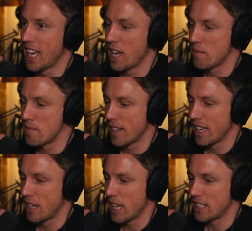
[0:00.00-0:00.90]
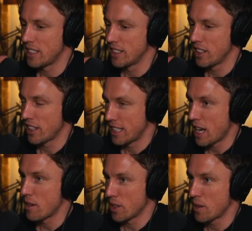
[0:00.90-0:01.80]
And like
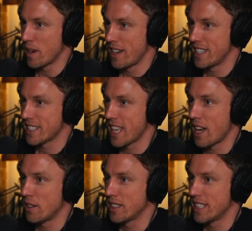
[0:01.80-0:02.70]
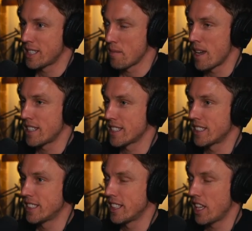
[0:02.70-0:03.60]
now look where it is now. It's
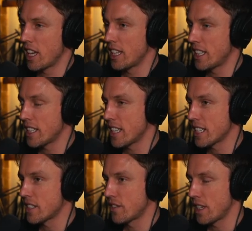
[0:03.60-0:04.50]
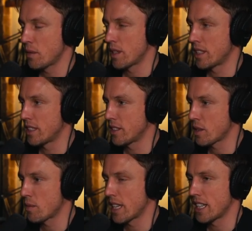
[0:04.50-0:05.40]
amazing. Like, and that's the thing when
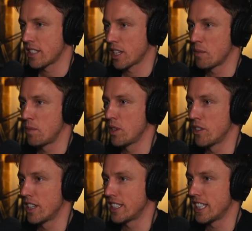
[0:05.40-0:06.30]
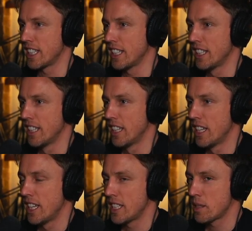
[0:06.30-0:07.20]
someone has like a pure idea.
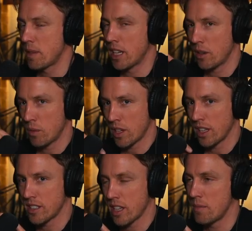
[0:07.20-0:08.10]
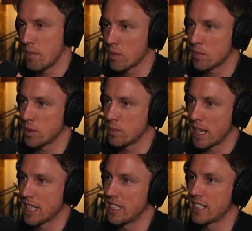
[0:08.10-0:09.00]
It's a bit like when I started Modball
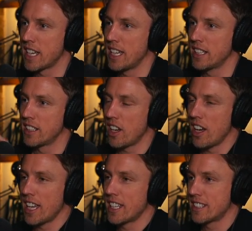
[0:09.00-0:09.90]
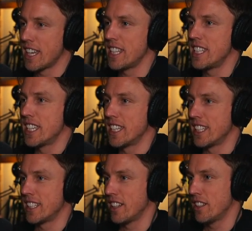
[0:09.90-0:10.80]
back in the day. Like, yeah. I had a
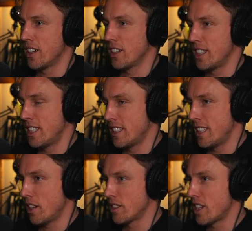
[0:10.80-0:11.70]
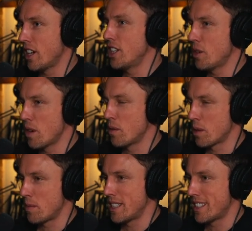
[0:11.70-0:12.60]
10-year, I was like, I know where I want to
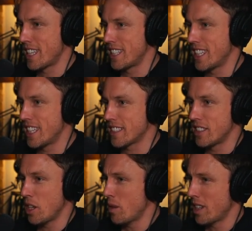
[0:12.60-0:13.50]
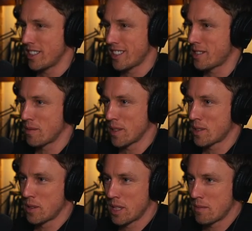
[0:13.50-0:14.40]
be in 10 years. No one understood what I was
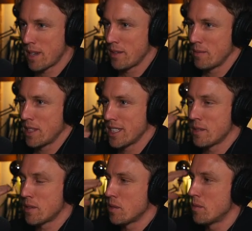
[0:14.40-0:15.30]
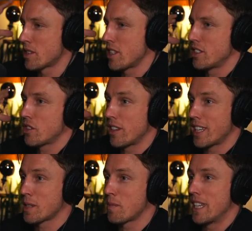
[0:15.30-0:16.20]
talking about because it was almost like trying to
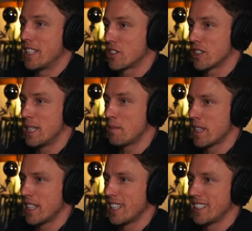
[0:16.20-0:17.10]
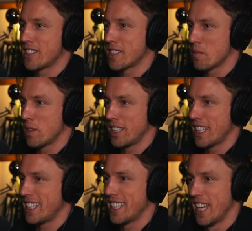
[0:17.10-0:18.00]
explain a dream to someone.
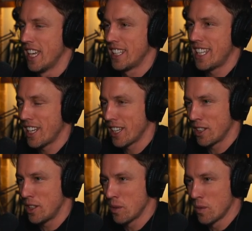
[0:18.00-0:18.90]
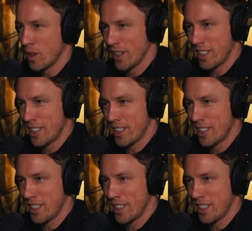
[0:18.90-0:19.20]
And they're like, you're what?